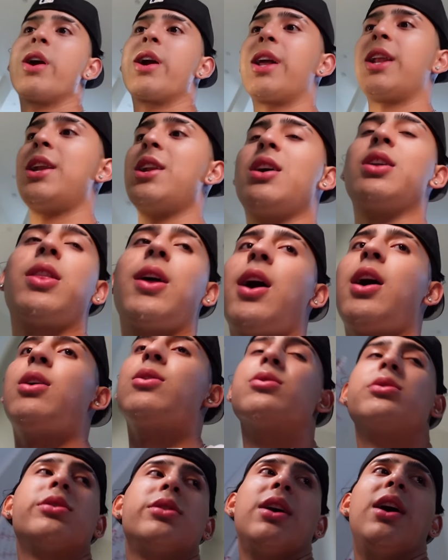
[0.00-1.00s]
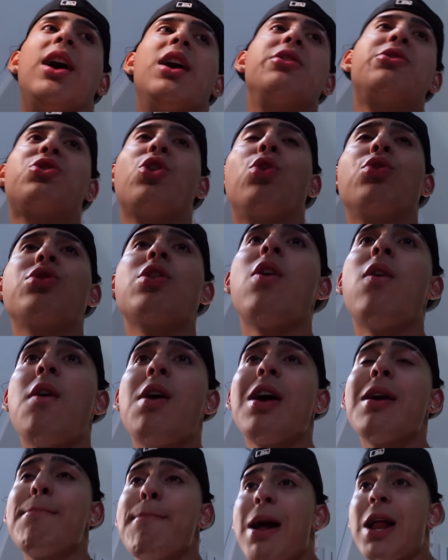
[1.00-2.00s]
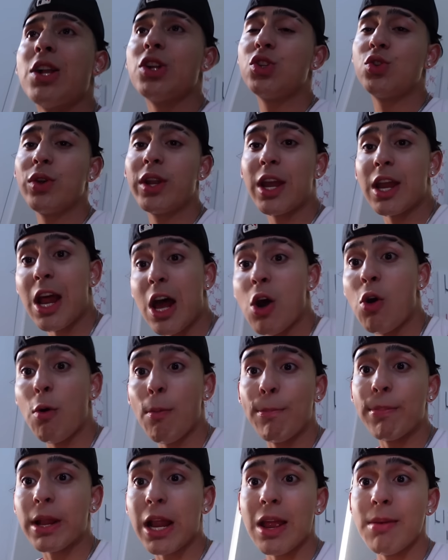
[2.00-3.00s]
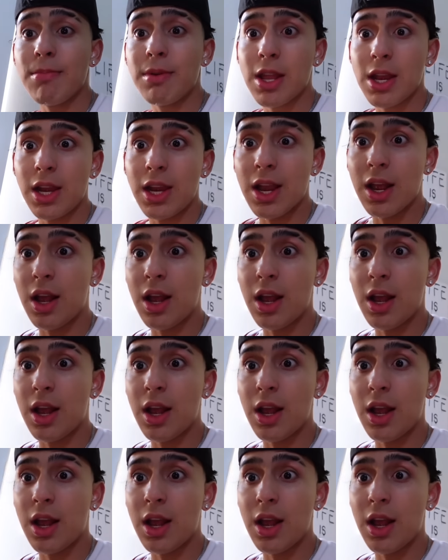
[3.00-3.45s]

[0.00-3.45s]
are getting out the house. I don't know how I managed to get out, but I'm getting